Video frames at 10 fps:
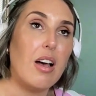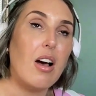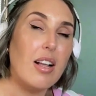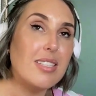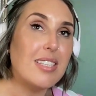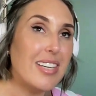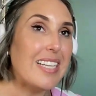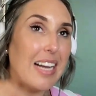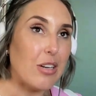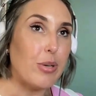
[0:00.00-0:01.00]
Answering
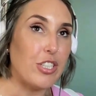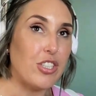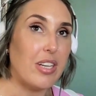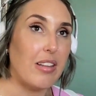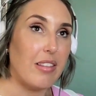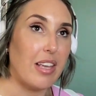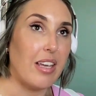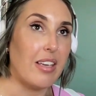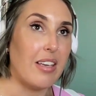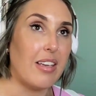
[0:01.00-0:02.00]
that question, I
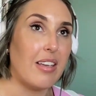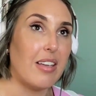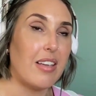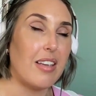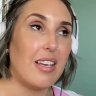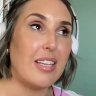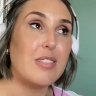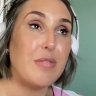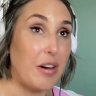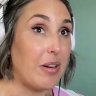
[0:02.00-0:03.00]
think, is
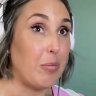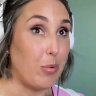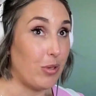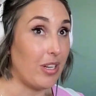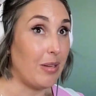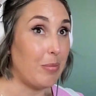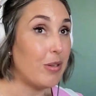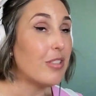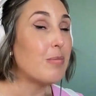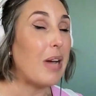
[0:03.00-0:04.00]
very important,
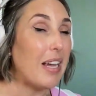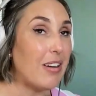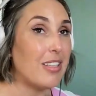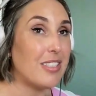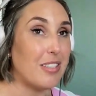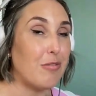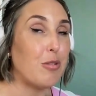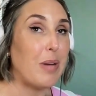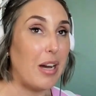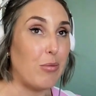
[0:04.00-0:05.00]
because my answer for
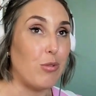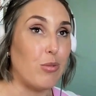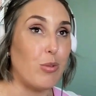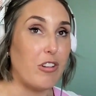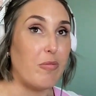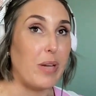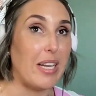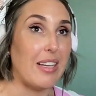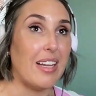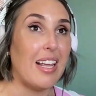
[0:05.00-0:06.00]
my rule would have
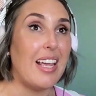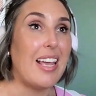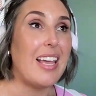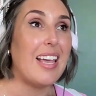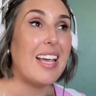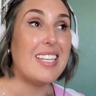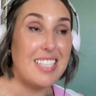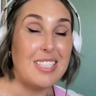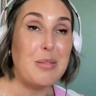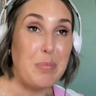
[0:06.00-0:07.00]
been, it
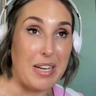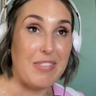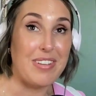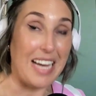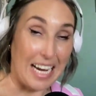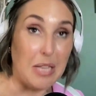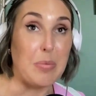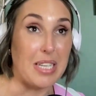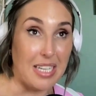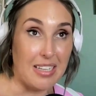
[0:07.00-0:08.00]
doesn't benefit
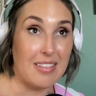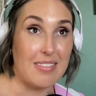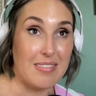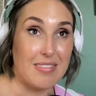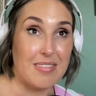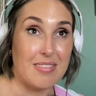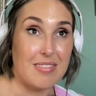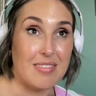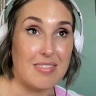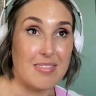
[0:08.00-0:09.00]
anybody.
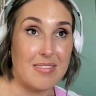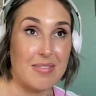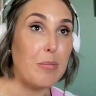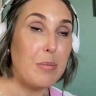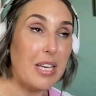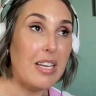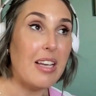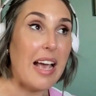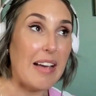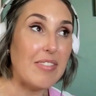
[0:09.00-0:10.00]
Me
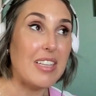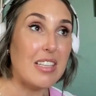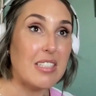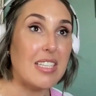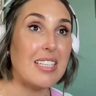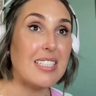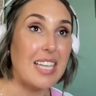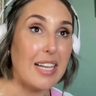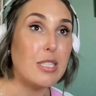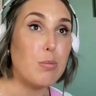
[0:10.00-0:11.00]
having this
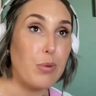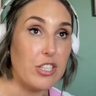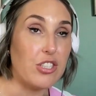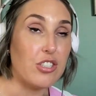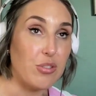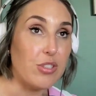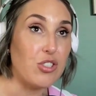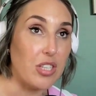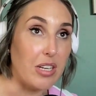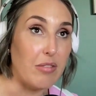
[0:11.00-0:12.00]
intense pressure to
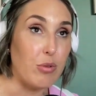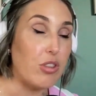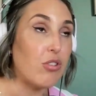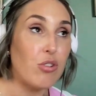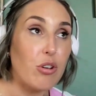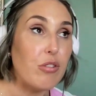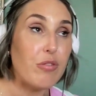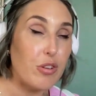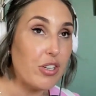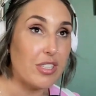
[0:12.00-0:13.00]
achieve with no
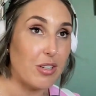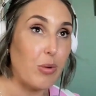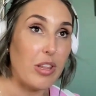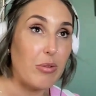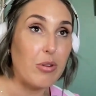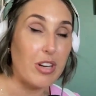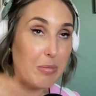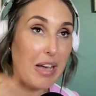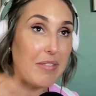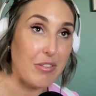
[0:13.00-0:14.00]
focus on whether or not I'm
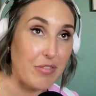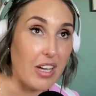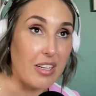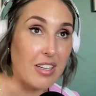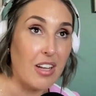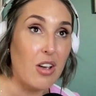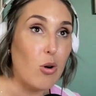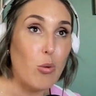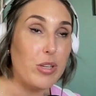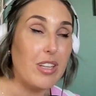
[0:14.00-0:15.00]
having fun
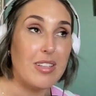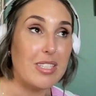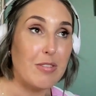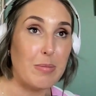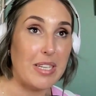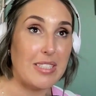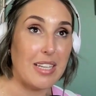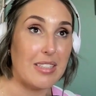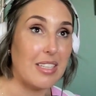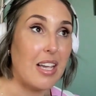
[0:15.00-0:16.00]
or whether this even makes
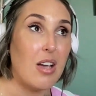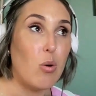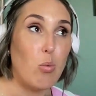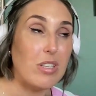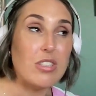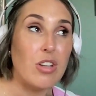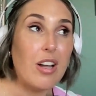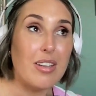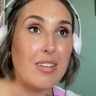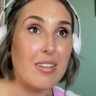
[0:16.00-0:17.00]
sense was
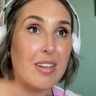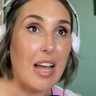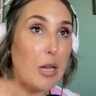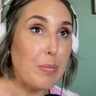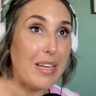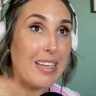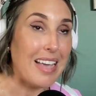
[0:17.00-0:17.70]
not helping